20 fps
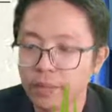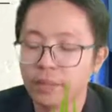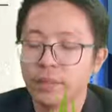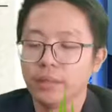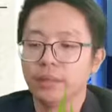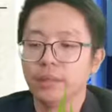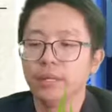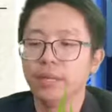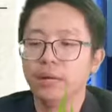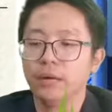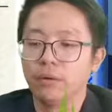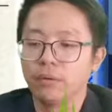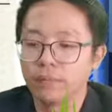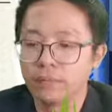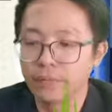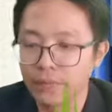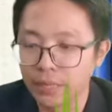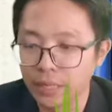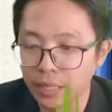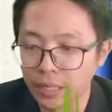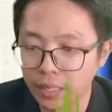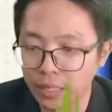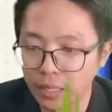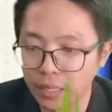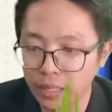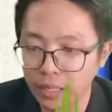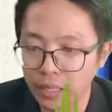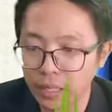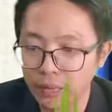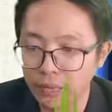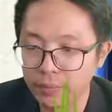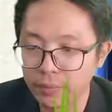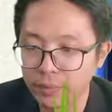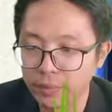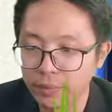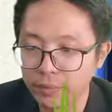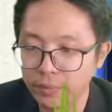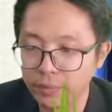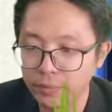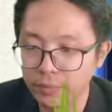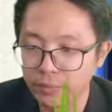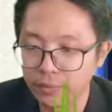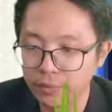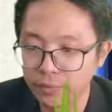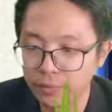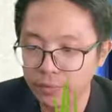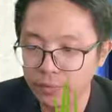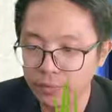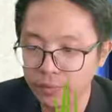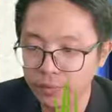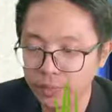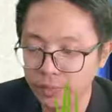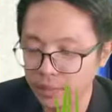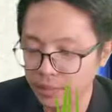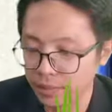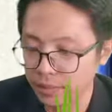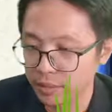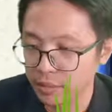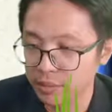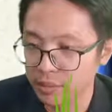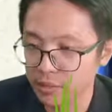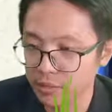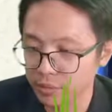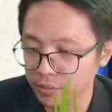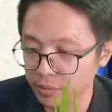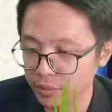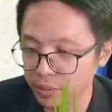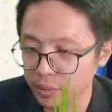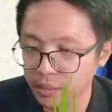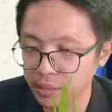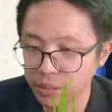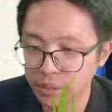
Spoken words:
Now, I want you to, sorry.